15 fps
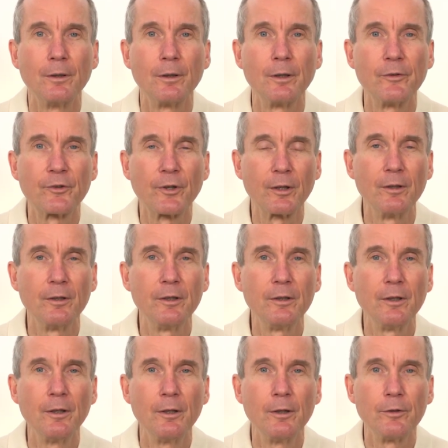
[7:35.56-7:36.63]
And
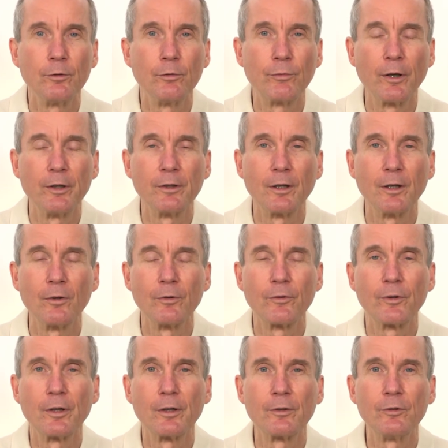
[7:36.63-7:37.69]
suddenly you find out
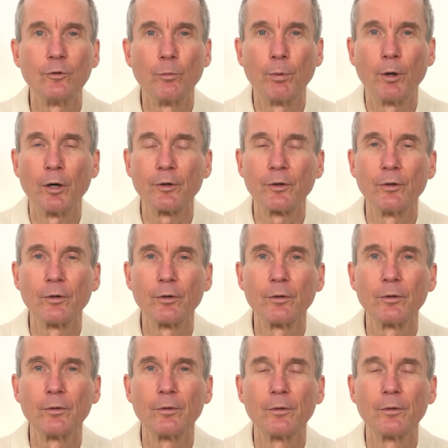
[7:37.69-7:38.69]
that your partner